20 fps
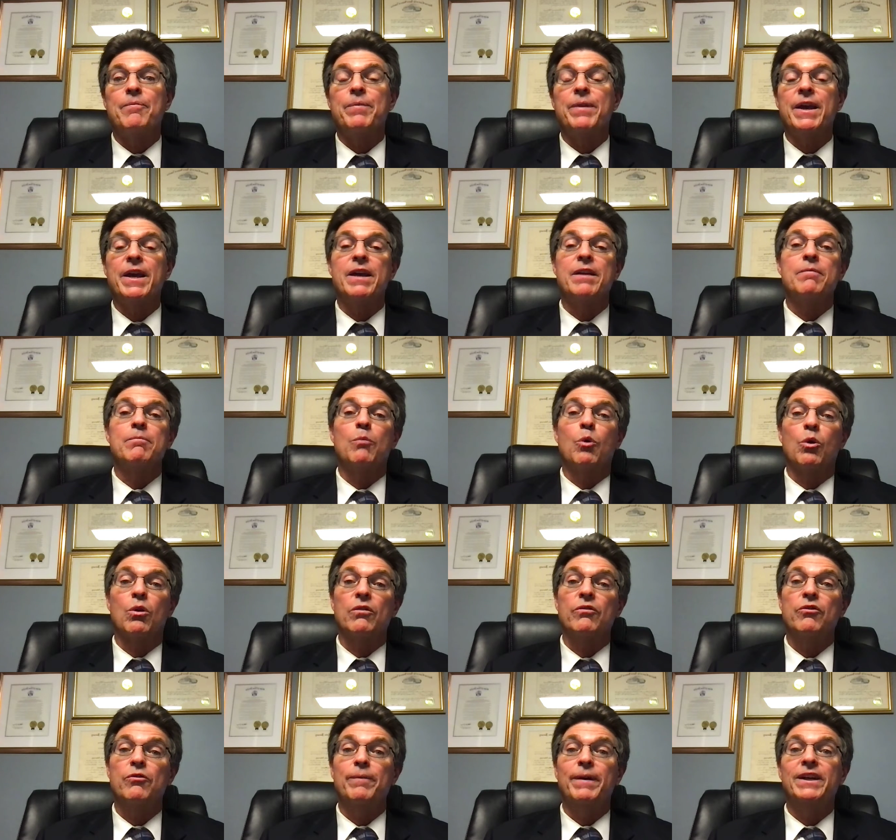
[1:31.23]
And more
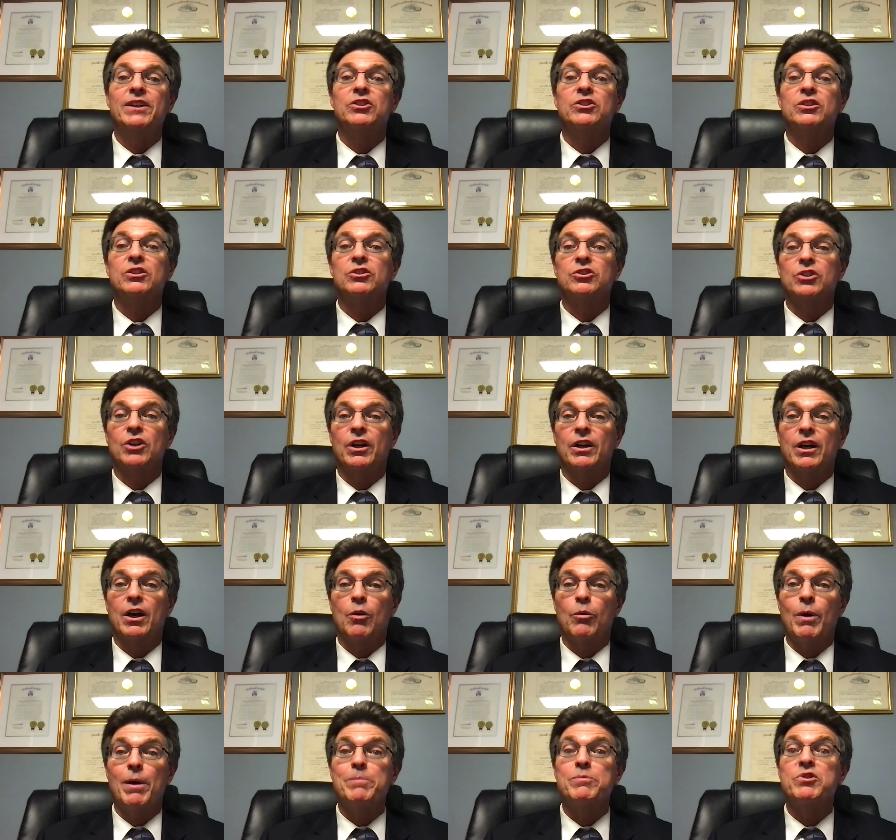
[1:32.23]
information is on our
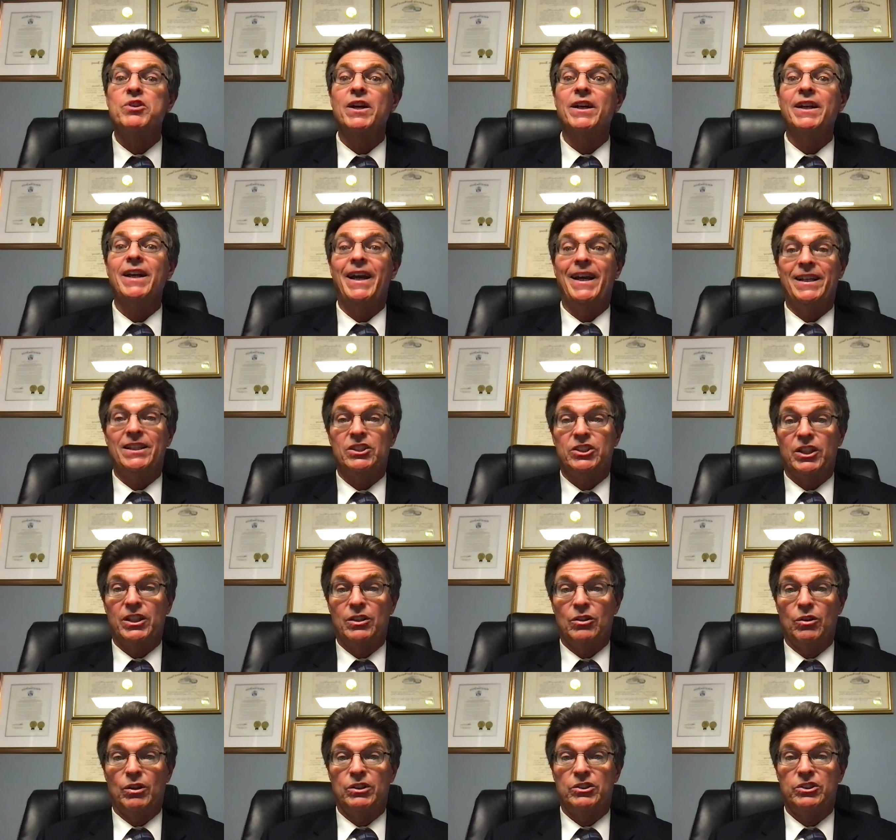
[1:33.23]
website,
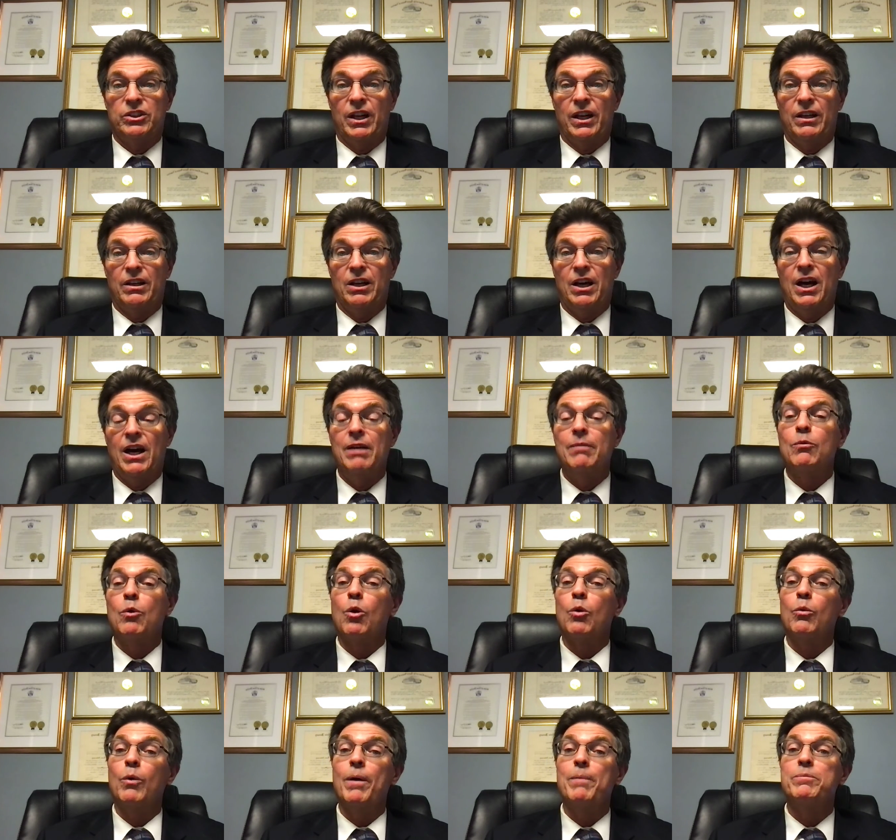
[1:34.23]
njlaws.com,
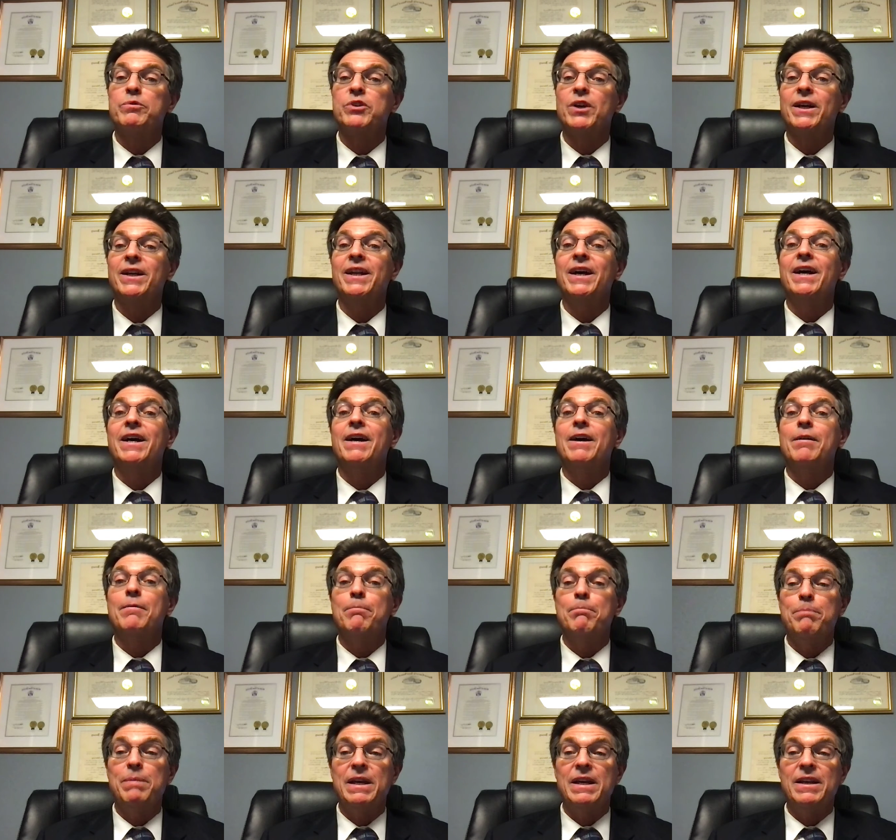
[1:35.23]
or website,
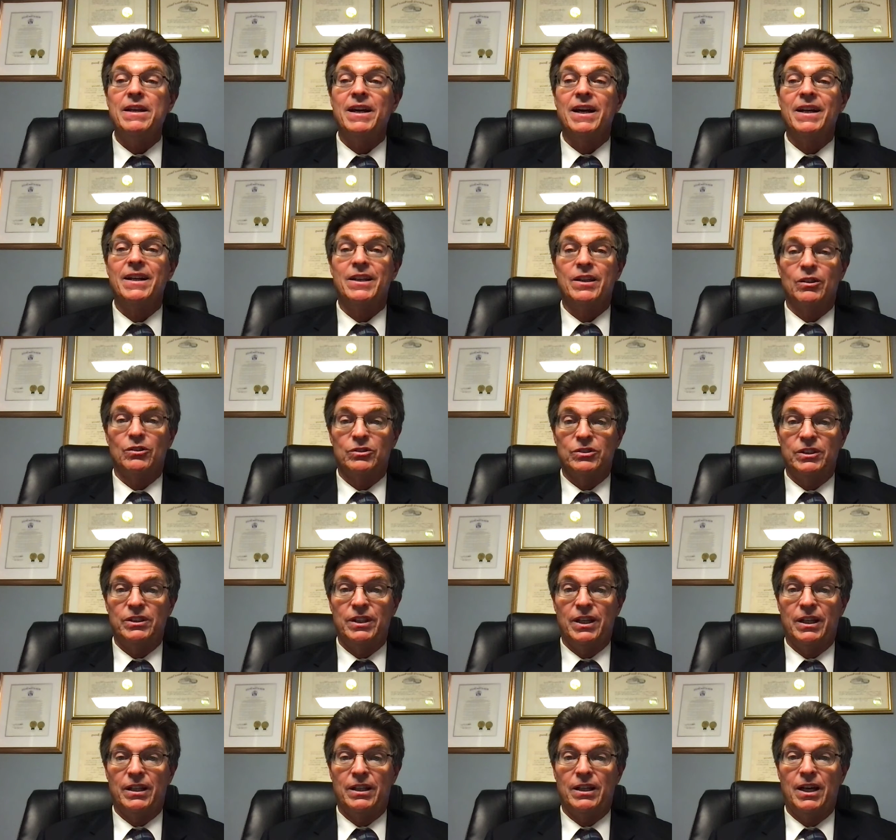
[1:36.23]

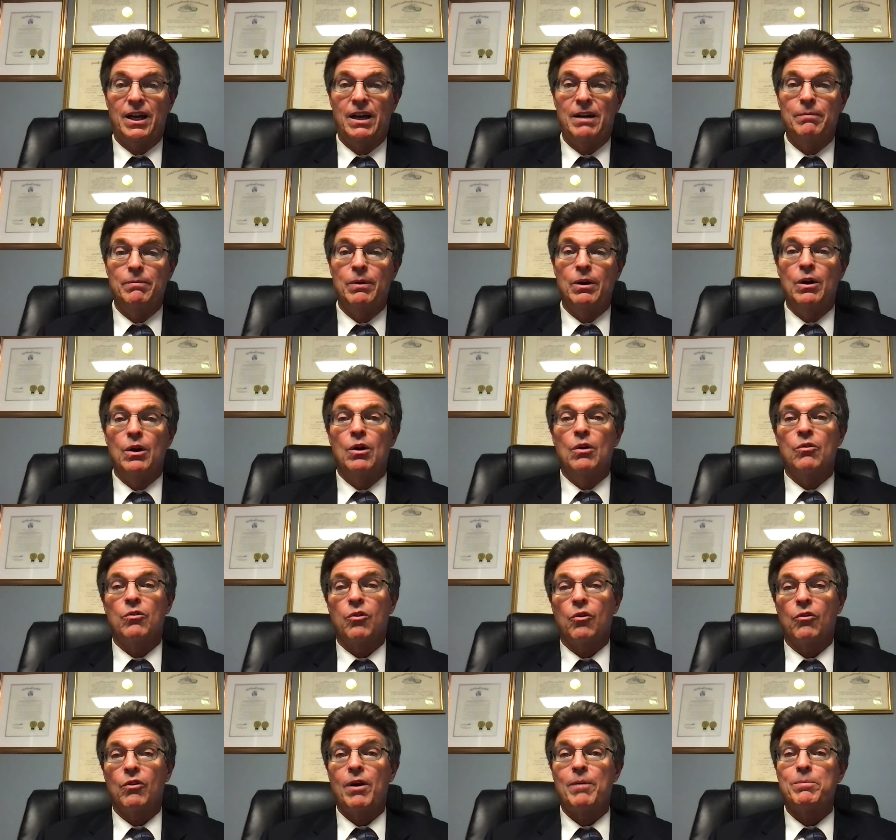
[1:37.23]
benotguilty.com.
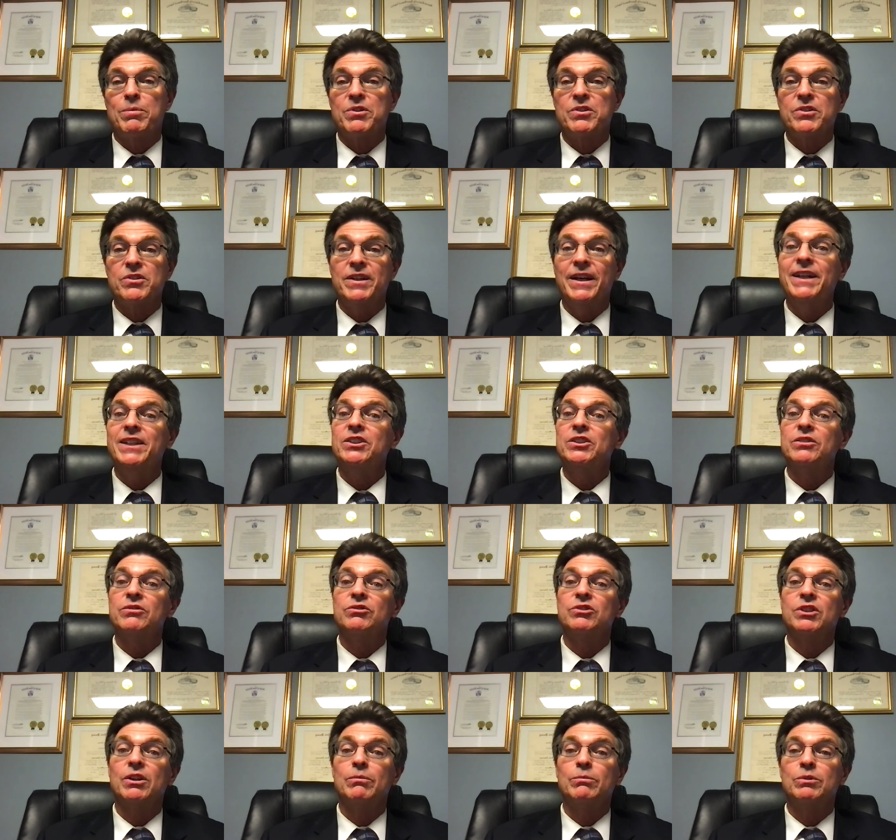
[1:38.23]
For representation, if
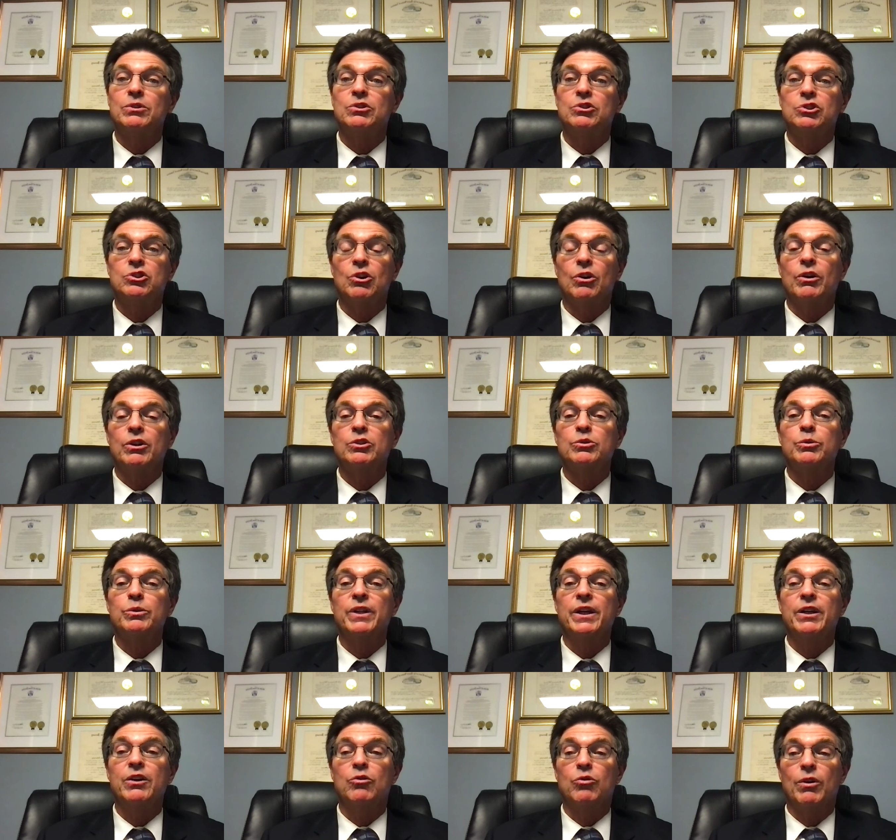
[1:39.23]
someone's charged with
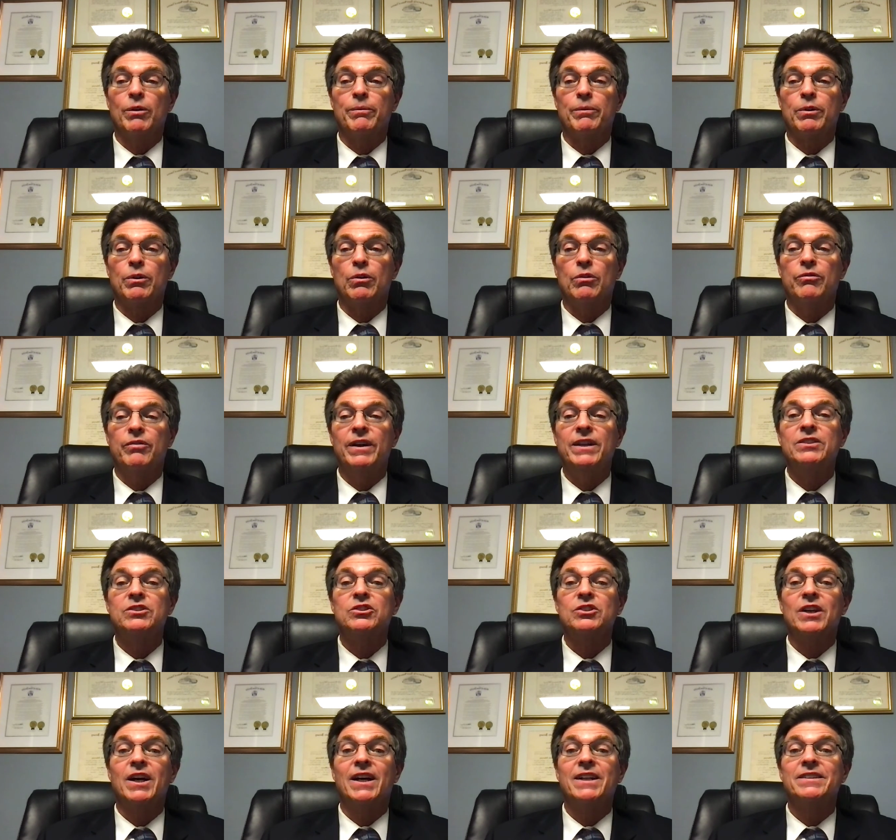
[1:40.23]
a criminal offense,
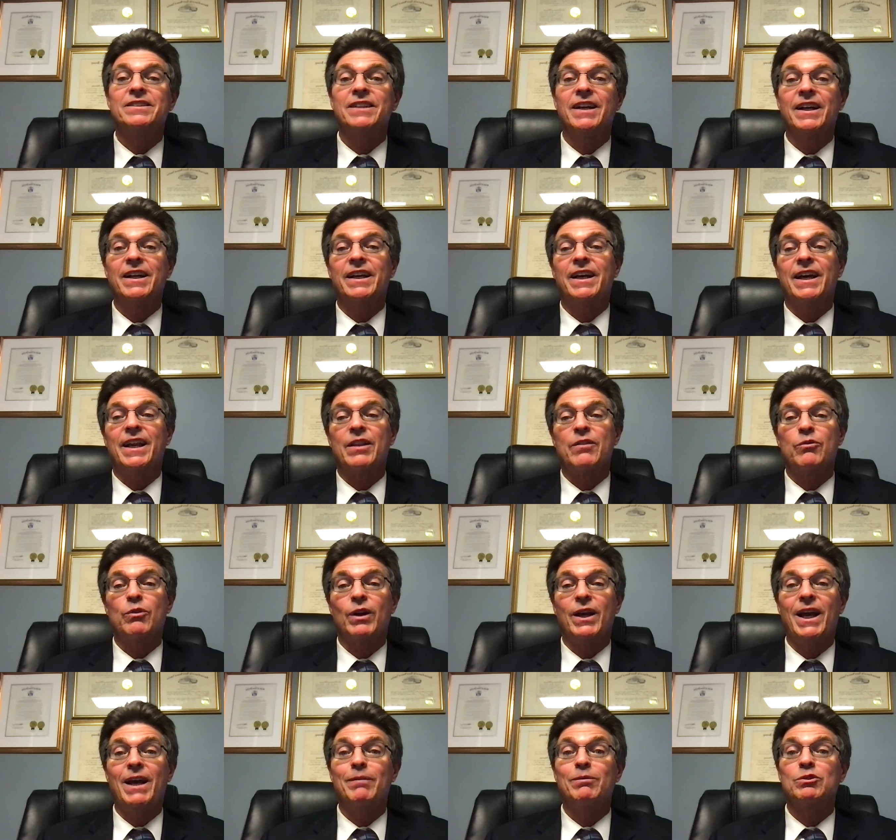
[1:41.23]
contact Kent for
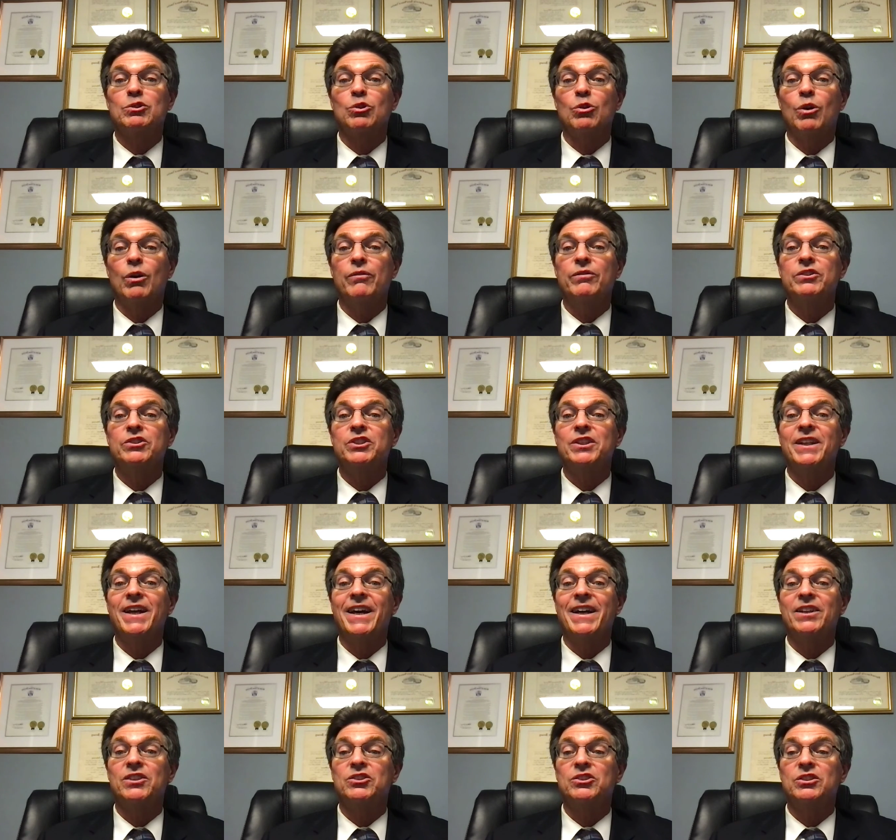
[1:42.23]
Cannabis Law Office in
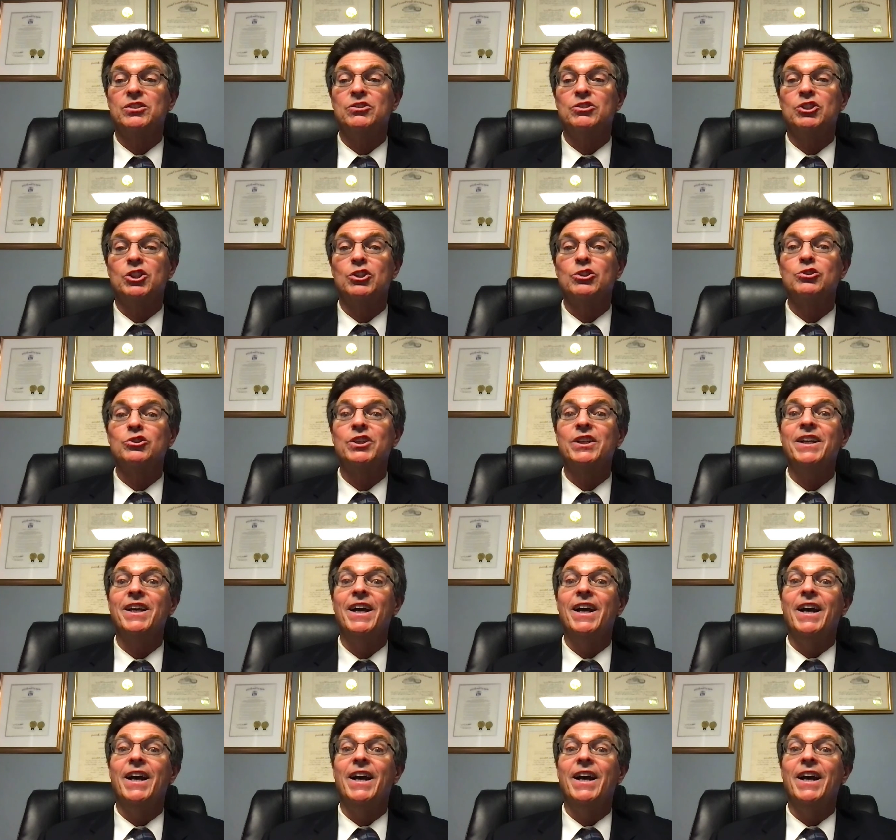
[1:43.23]
Edison, New Jersey